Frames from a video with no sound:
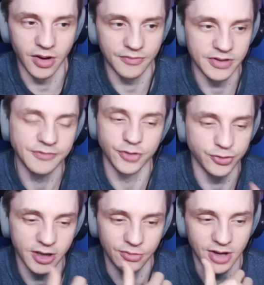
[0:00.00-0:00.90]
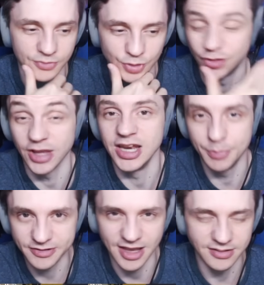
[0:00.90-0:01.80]
Infuser, right? Which is
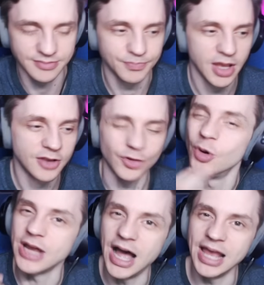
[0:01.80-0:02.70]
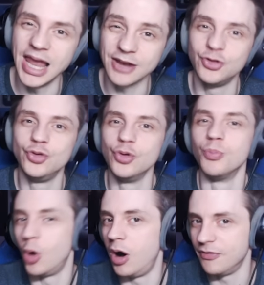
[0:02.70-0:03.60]
80%. So what I like to do
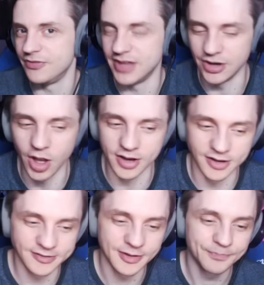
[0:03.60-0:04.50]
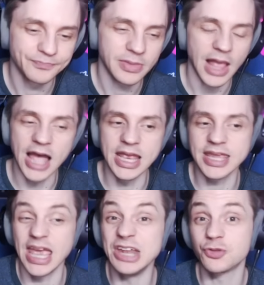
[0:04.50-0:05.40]
more often than not is, I
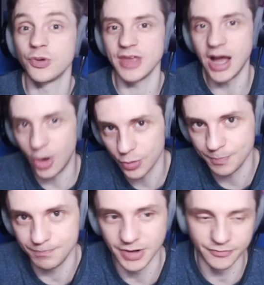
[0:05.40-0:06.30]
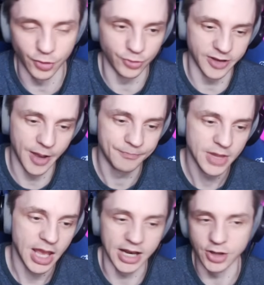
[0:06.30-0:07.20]
engage without Infuser,
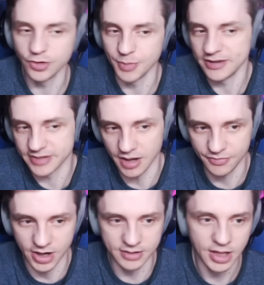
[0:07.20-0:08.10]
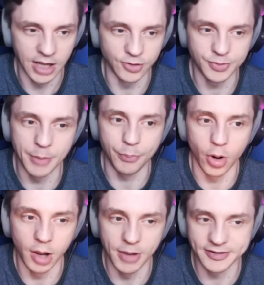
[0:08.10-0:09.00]
and I use my stuff, right? I use my
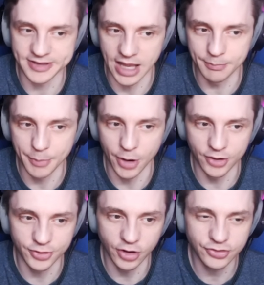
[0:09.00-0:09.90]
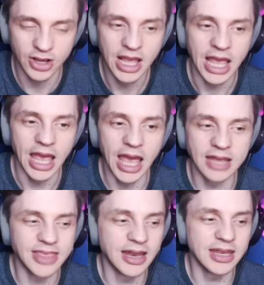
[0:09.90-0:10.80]
ball, my stun, my Power Surge,
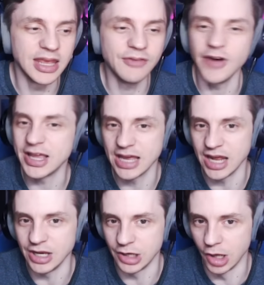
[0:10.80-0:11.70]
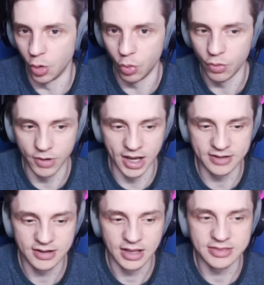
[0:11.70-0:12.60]
and then if I get any low, right?
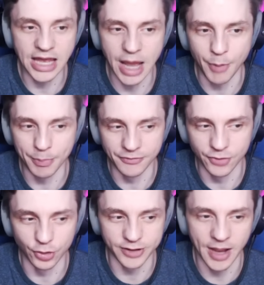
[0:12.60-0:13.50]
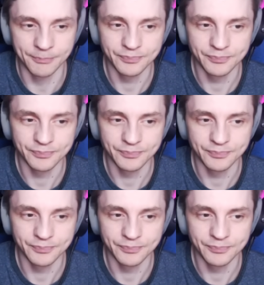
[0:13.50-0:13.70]
Then I pop Infuser,